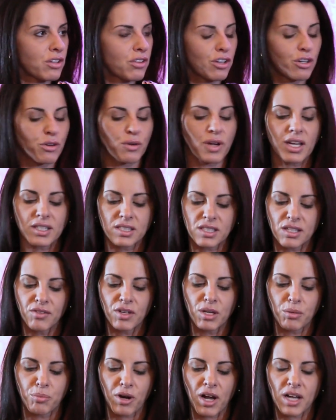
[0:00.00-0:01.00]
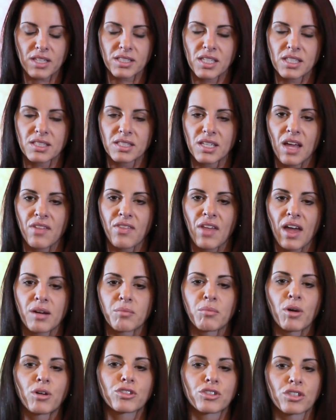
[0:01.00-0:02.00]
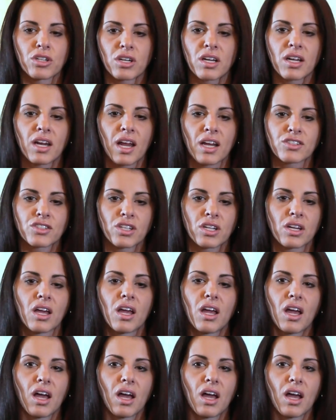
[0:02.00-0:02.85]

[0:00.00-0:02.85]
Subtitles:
the creativity process, and that emotional connection